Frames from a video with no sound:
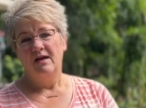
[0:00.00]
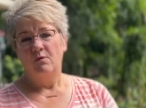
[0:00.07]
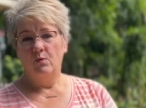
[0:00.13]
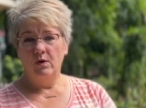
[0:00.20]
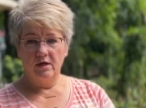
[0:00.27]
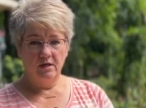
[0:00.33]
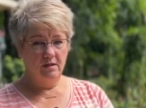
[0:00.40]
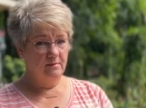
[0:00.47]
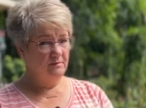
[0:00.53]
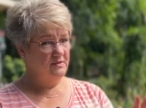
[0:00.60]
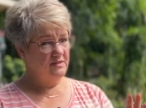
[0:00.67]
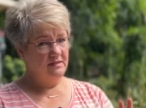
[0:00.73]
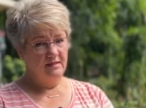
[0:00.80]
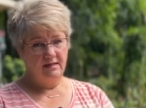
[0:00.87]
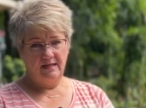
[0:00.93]

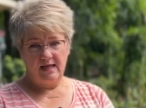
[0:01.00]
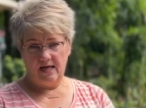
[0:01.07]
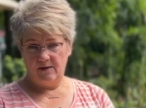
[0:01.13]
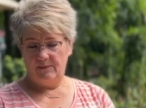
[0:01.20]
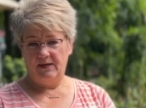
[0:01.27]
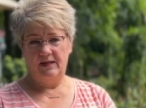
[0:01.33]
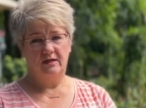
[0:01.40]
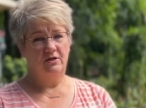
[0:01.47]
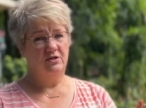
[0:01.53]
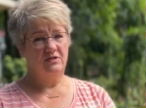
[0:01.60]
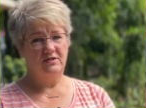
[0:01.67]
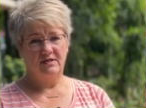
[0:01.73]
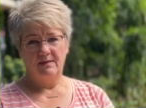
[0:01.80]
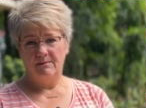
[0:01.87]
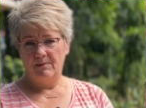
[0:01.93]
worms,
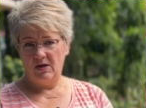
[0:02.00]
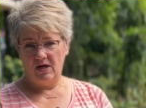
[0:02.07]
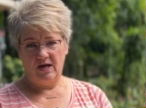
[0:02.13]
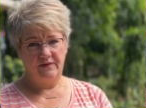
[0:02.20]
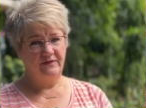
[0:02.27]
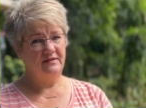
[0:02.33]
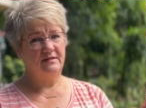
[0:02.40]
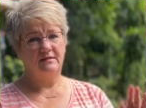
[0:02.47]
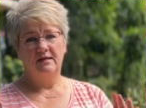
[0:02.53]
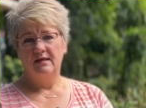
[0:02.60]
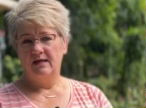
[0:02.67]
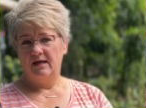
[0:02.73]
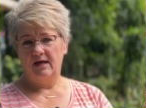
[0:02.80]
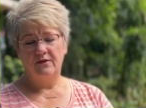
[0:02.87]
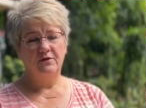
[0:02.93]
caterpillars, moths,
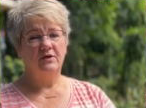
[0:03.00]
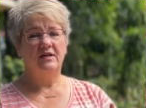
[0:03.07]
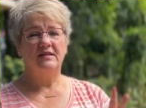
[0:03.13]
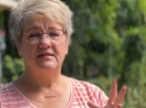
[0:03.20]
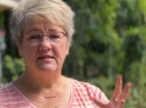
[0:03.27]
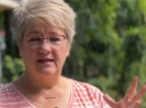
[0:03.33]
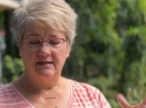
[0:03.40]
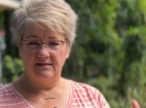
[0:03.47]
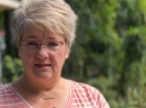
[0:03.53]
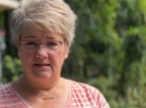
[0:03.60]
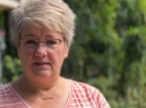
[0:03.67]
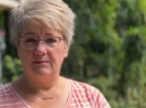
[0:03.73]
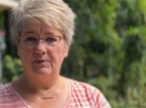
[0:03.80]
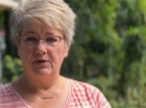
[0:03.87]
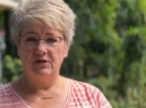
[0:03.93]
other insects
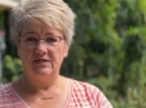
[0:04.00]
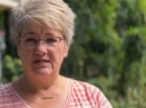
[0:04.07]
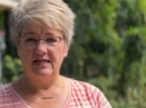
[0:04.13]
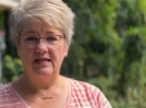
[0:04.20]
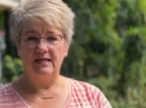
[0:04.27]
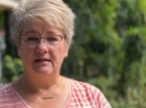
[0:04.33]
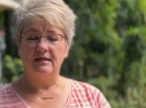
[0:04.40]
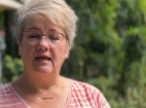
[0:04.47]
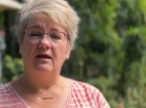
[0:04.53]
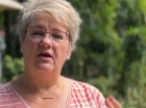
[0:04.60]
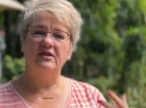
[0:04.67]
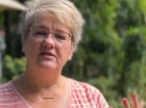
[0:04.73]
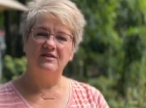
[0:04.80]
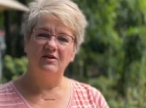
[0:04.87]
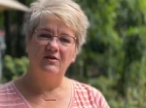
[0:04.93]
that the birds eat. They
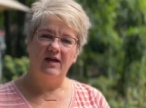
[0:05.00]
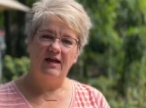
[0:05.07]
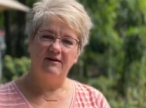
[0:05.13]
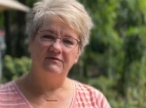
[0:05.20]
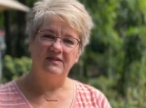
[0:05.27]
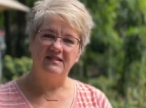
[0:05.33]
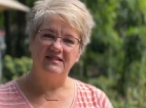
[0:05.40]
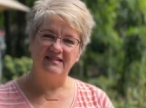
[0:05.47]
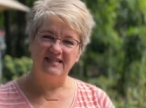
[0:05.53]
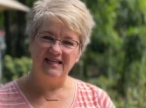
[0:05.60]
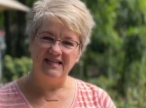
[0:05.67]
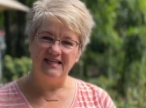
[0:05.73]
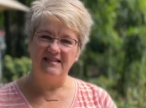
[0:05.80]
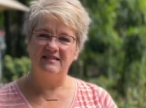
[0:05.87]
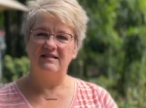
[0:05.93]
also have the
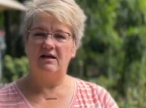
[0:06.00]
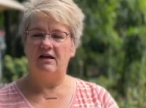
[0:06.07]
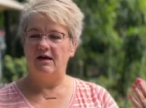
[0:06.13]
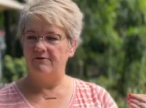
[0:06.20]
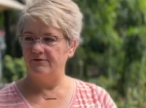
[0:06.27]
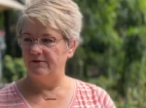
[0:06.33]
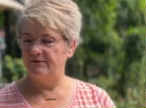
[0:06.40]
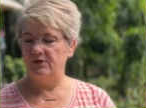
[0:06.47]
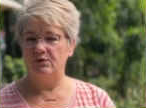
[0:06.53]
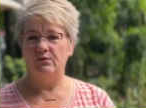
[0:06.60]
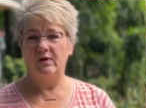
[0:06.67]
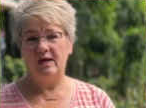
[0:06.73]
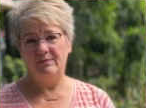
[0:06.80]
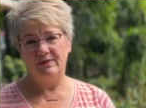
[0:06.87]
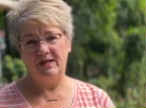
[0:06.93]
seeds off of your
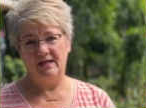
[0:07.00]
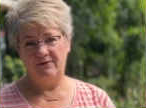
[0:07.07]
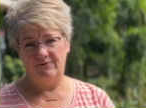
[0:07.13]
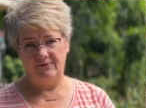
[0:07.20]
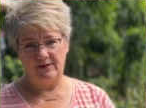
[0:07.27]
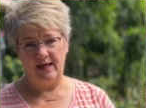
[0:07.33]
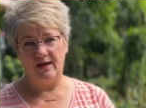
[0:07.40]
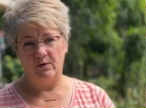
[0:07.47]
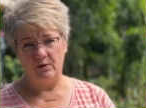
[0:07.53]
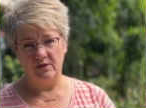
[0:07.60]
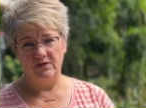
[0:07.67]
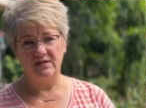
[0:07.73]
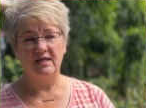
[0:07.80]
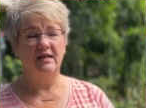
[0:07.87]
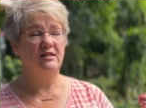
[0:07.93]
ripening
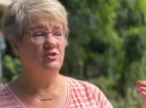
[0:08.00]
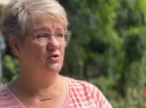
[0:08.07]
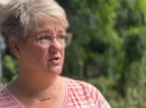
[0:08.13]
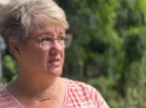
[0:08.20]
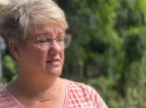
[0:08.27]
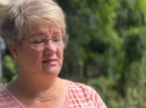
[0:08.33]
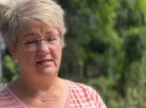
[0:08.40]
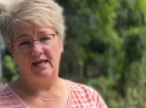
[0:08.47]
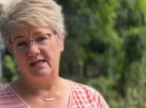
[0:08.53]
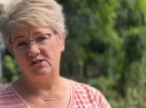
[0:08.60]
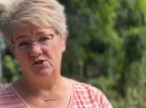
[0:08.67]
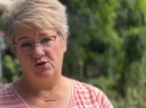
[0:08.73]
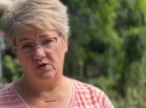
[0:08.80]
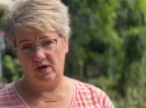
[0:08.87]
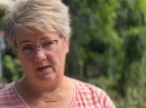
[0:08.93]
flowers, trees,
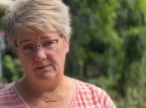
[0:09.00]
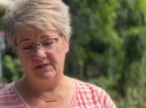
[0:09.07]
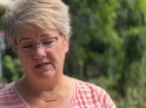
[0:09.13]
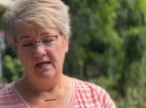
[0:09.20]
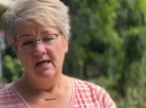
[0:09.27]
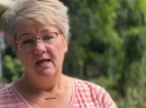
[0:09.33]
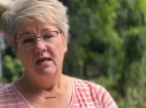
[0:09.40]
and shrubs.